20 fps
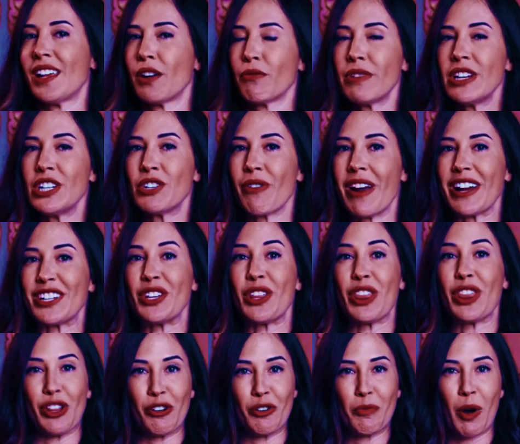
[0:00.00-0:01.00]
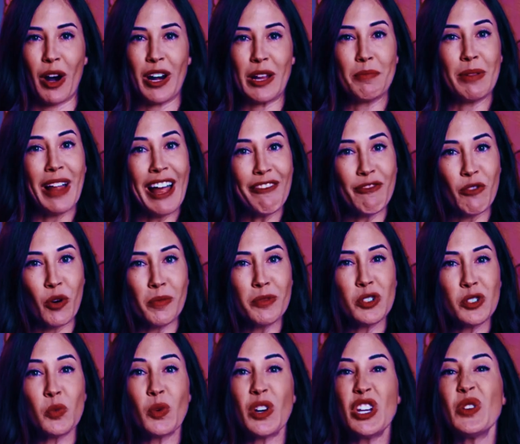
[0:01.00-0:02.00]
that redirect to third-party
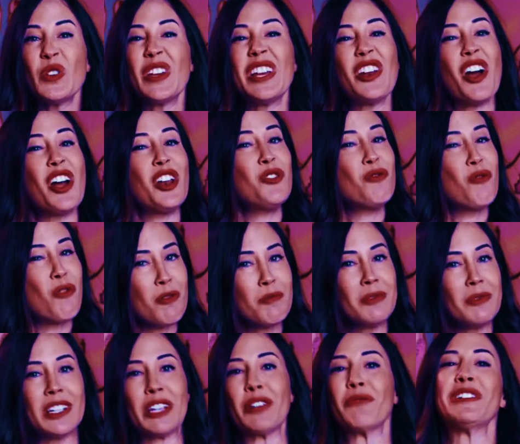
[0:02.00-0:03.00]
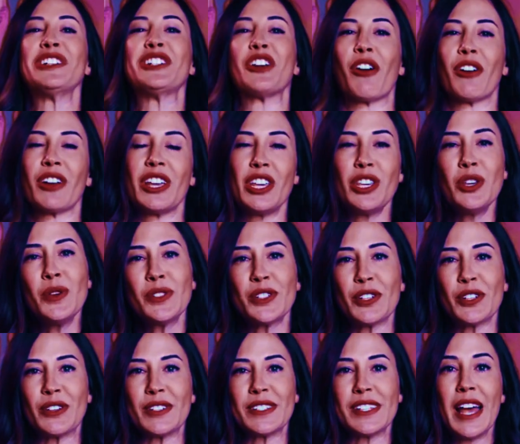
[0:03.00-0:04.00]
platforms where you cannot normally retarget
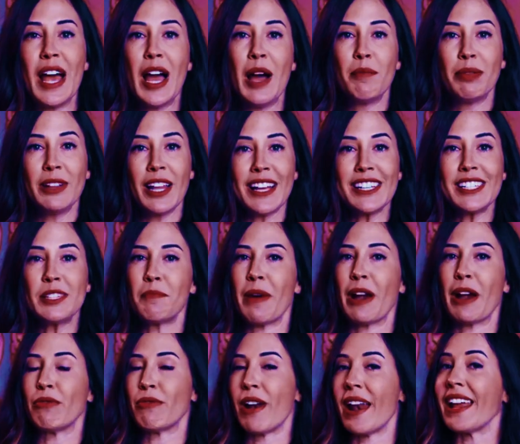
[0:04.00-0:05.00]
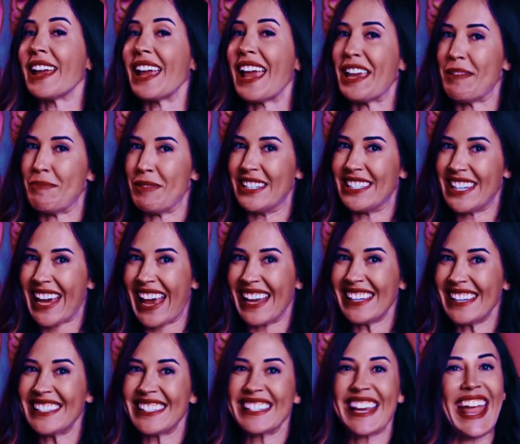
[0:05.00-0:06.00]
users. Plus, by running A/B
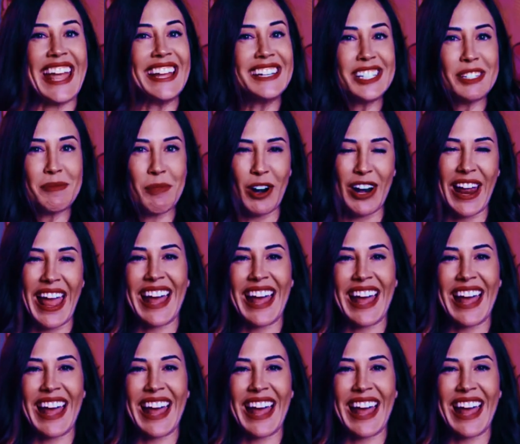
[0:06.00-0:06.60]
tests and smart